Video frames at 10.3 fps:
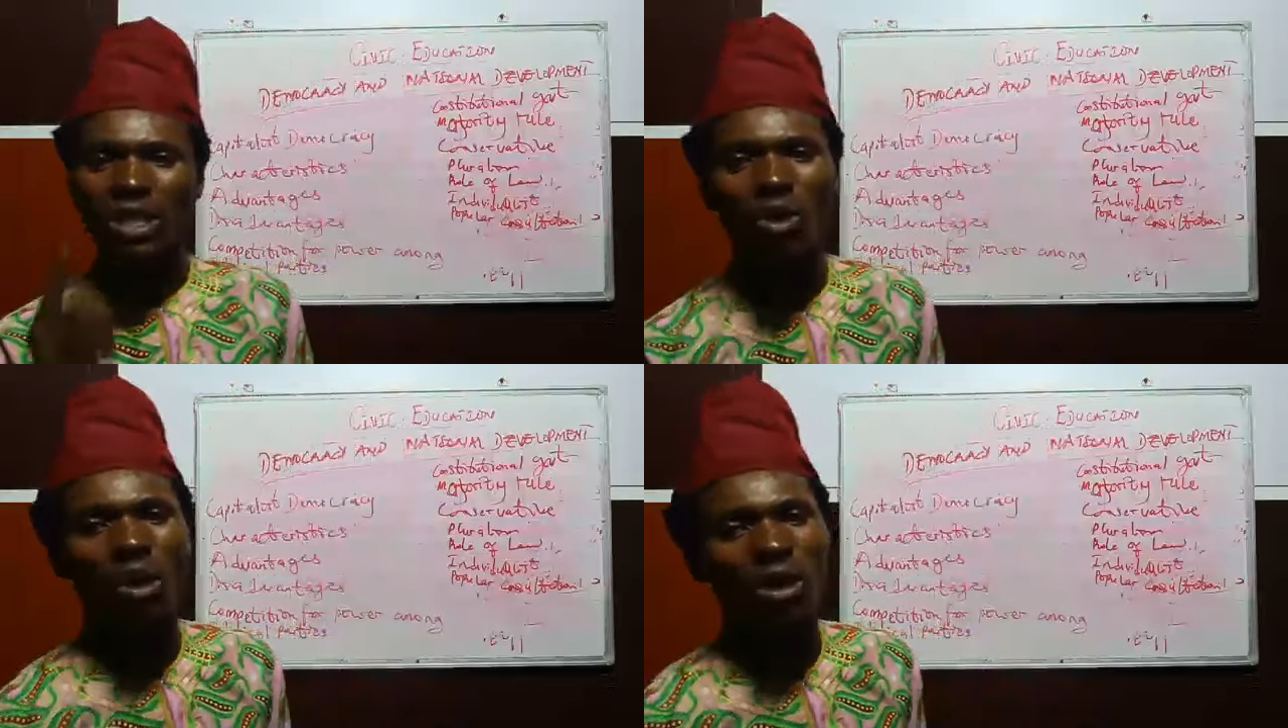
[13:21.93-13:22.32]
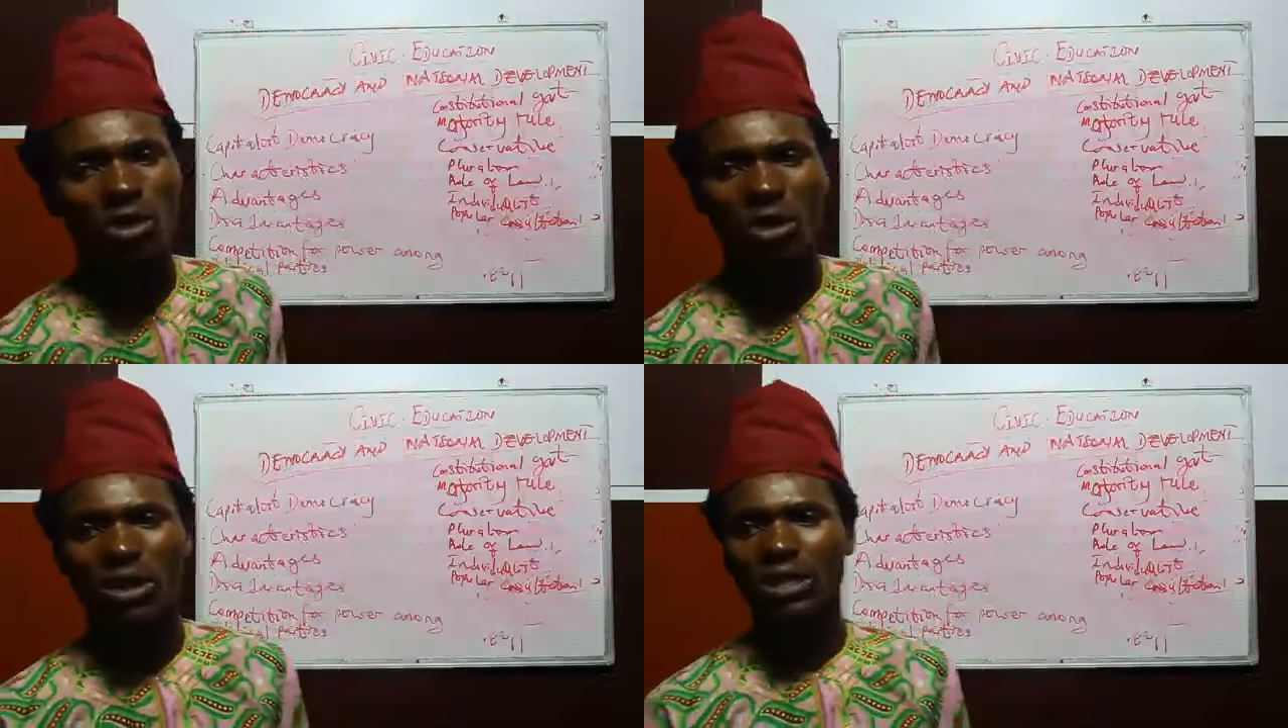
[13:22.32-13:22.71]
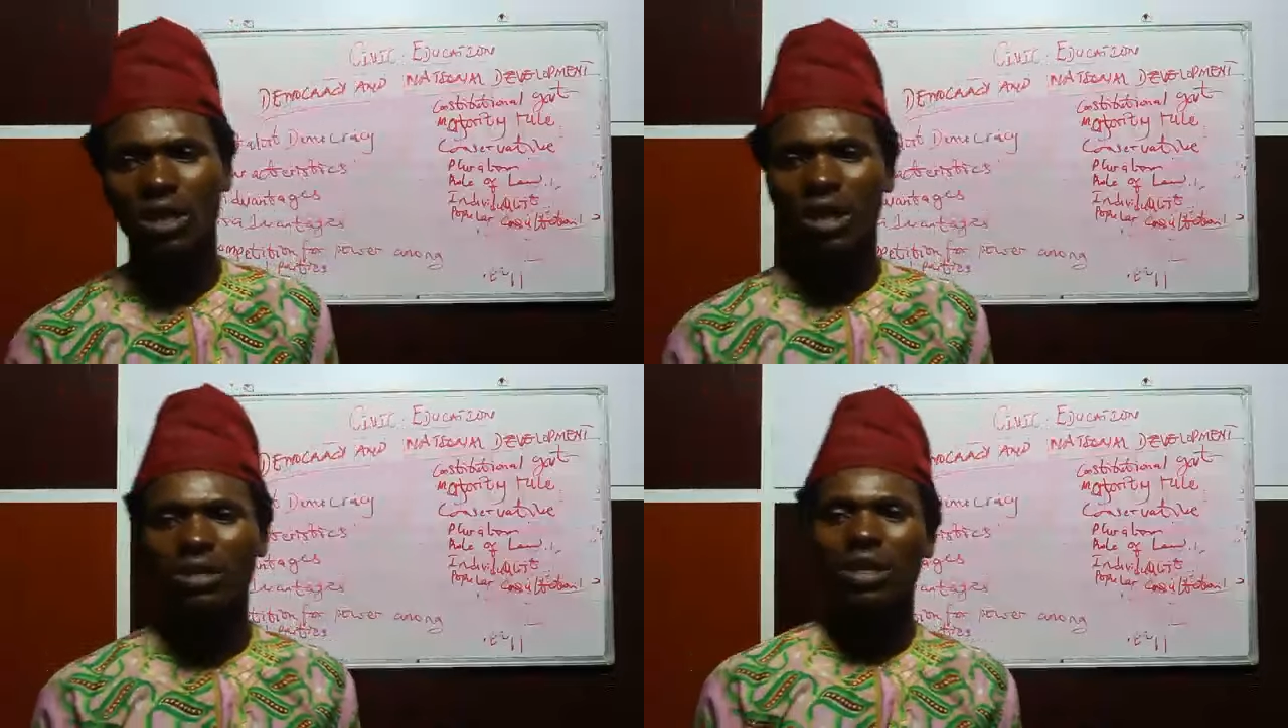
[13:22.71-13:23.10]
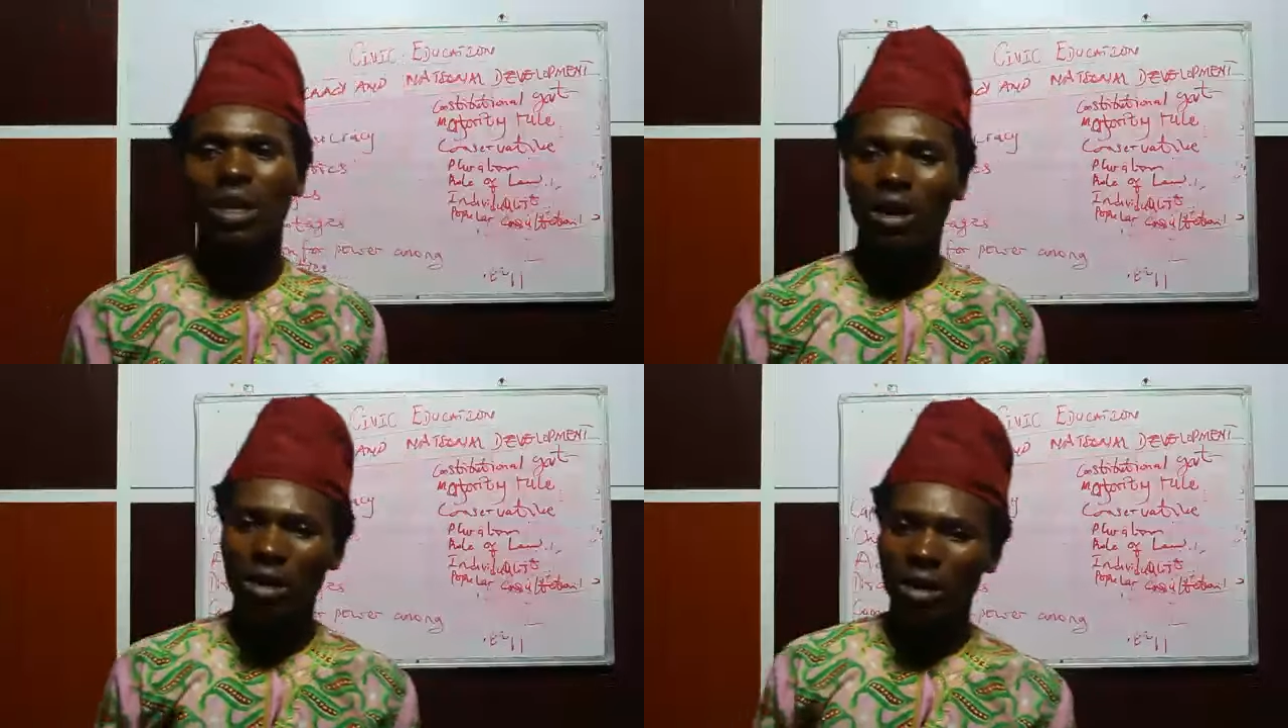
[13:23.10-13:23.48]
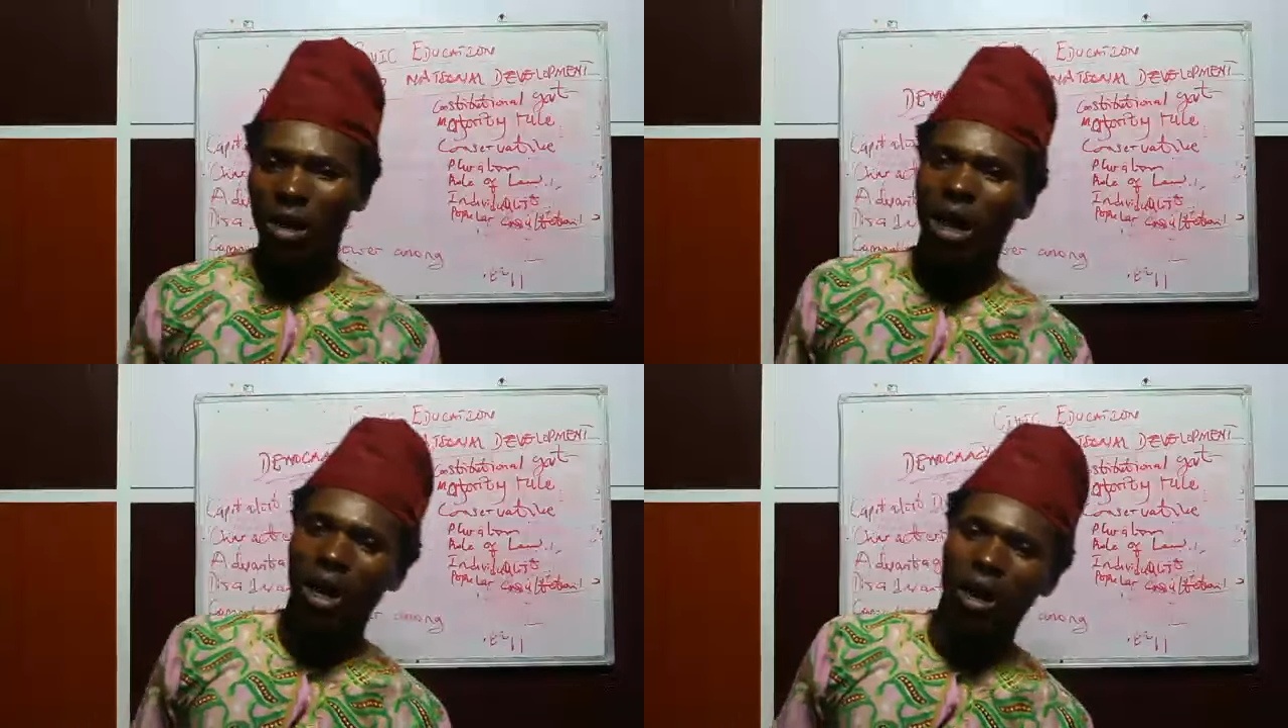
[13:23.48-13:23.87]
due consultation
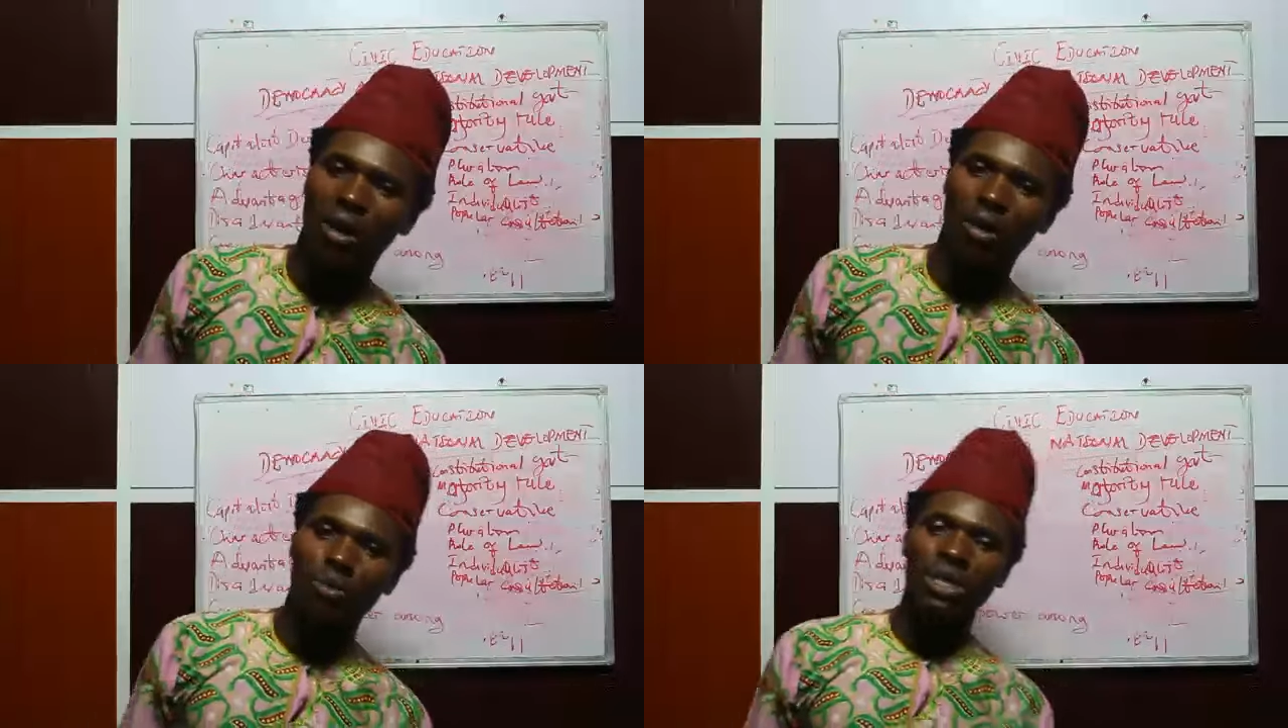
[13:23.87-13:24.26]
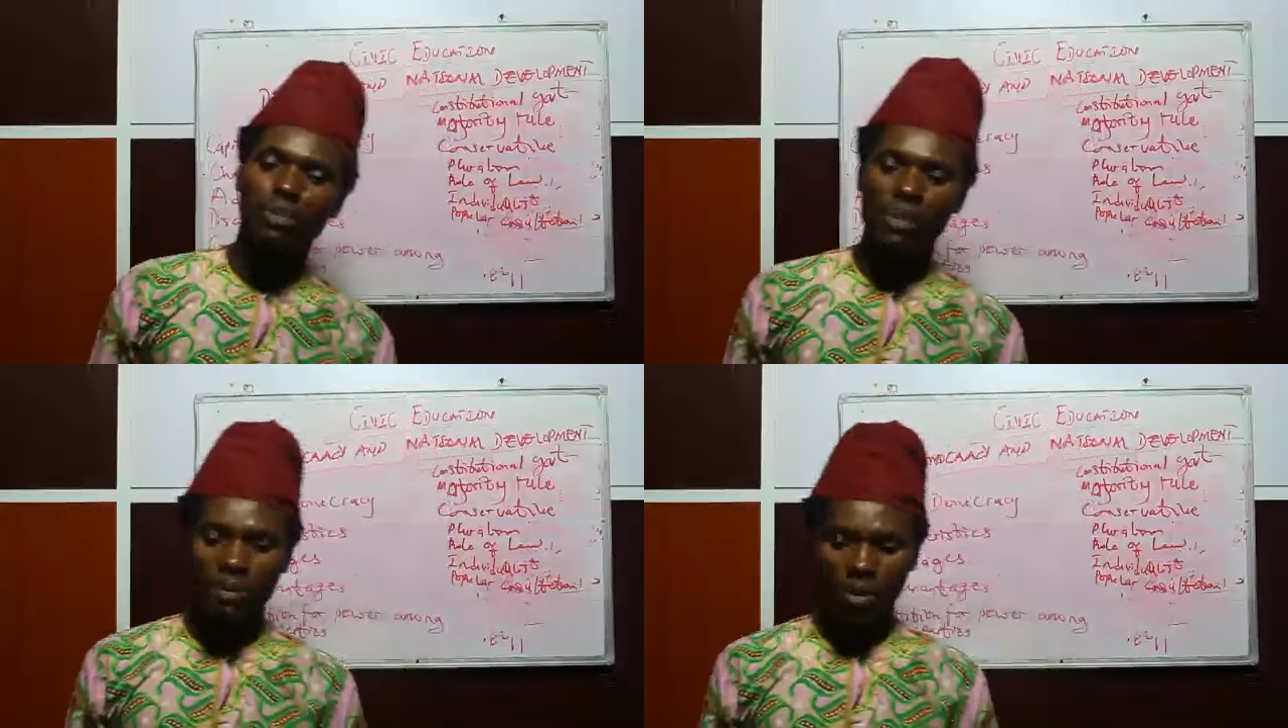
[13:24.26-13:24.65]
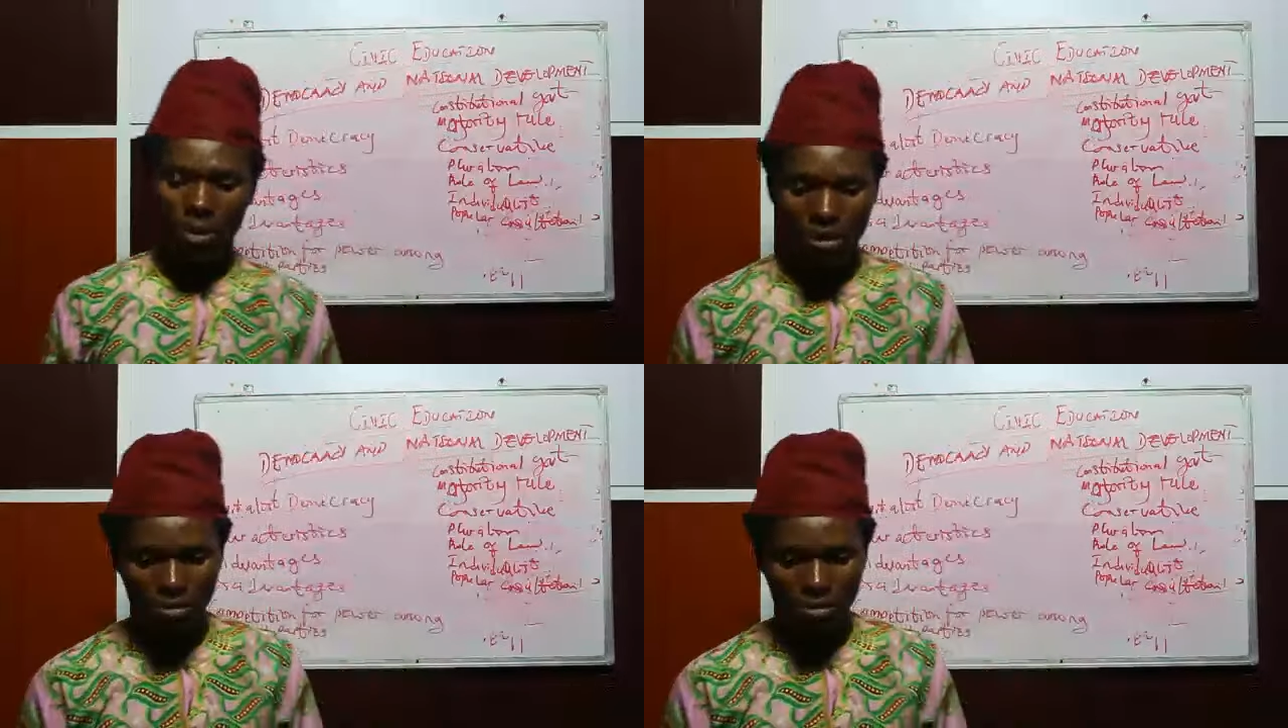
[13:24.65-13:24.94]
with the people.